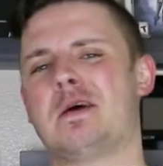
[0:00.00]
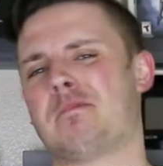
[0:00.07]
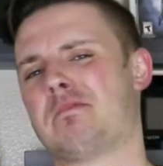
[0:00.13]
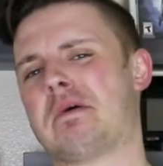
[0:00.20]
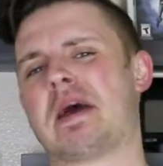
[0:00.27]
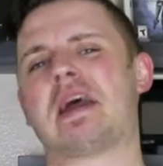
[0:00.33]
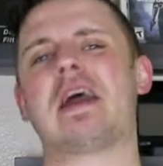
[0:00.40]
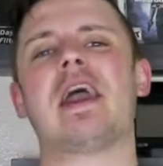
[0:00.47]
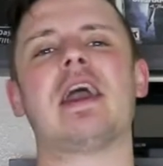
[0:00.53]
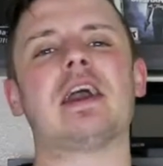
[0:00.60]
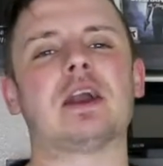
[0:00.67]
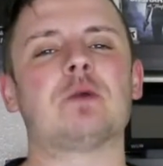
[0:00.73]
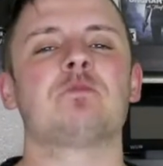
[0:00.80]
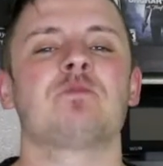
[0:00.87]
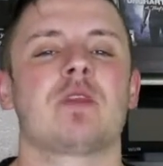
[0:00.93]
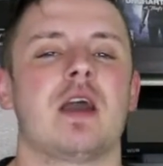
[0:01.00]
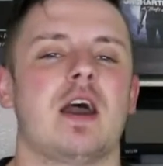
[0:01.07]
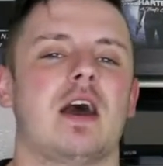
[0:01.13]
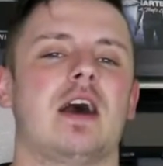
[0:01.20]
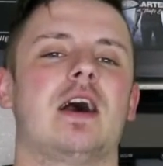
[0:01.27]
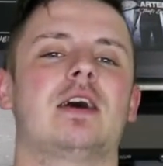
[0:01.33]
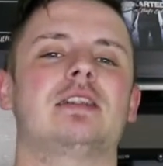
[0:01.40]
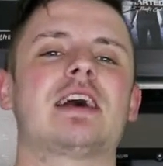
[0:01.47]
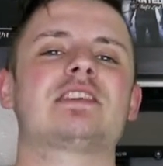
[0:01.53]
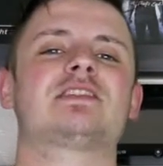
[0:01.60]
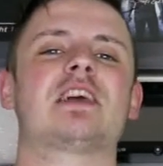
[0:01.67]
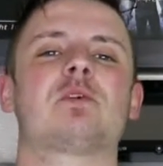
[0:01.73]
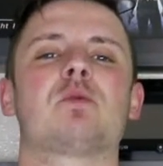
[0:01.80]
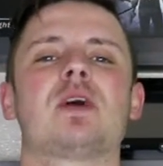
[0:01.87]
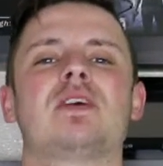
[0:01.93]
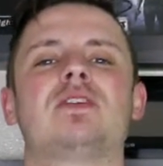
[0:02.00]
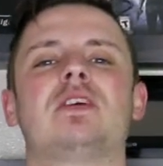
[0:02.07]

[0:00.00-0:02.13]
By a hair. Last I read